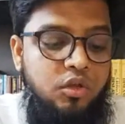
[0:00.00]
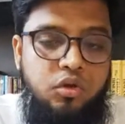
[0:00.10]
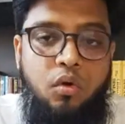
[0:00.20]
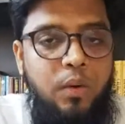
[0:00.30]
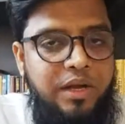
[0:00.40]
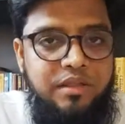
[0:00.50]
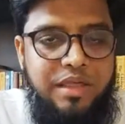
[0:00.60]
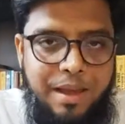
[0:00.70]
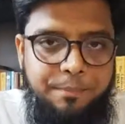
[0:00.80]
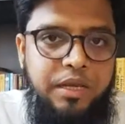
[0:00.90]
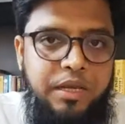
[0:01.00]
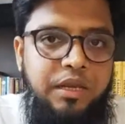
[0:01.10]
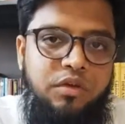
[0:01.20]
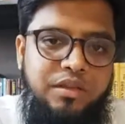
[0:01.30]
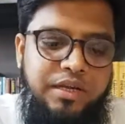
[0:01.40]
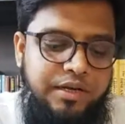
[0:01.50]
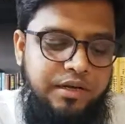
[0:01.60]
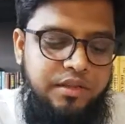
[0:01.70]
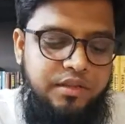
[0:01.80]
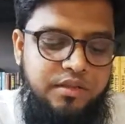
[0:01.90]
So what is happening in
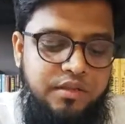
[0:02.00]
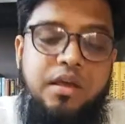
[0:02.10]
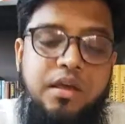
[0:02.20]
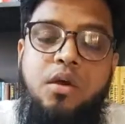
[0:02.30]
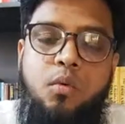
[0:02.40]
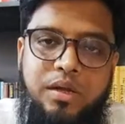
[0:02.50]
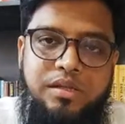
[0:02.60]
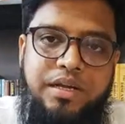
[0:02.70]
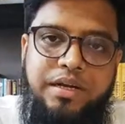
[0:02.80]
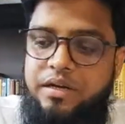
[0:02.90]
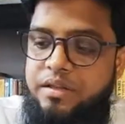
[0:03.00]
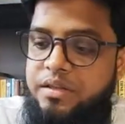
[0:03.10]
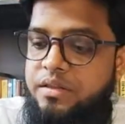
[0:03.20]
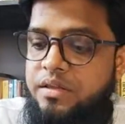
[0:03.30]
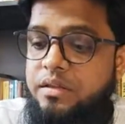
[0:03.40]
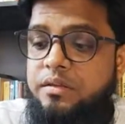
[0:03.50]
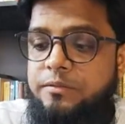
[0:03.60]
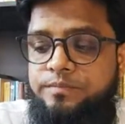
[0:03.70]
one-sided diseases? One-sided diseases,